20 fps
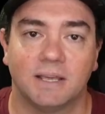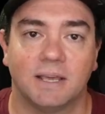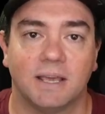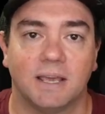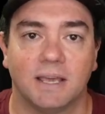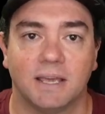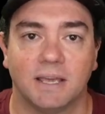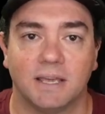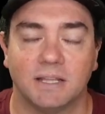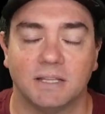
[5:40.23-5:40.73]

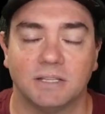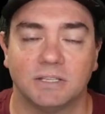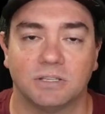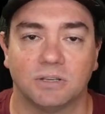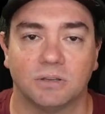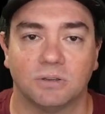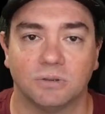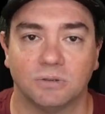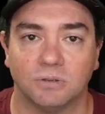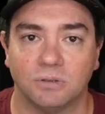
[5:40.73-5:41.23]
and so
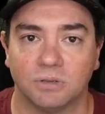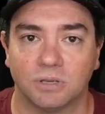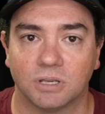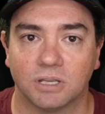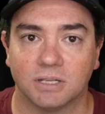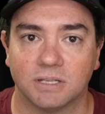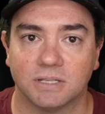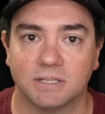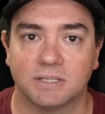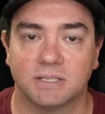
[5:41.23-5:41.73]
you
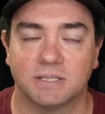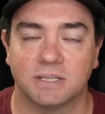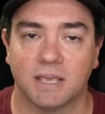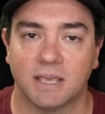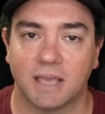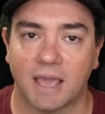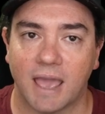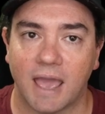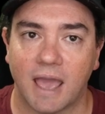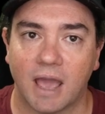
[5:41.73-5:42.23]
can
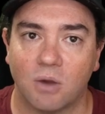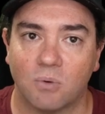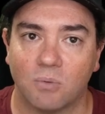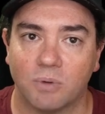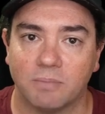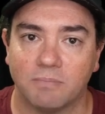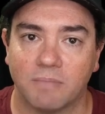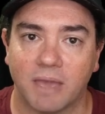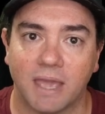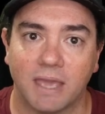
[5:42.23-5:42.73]
see how
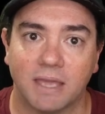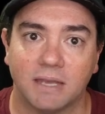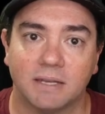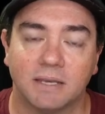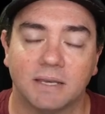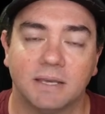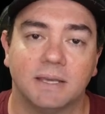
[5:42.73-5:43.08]
we made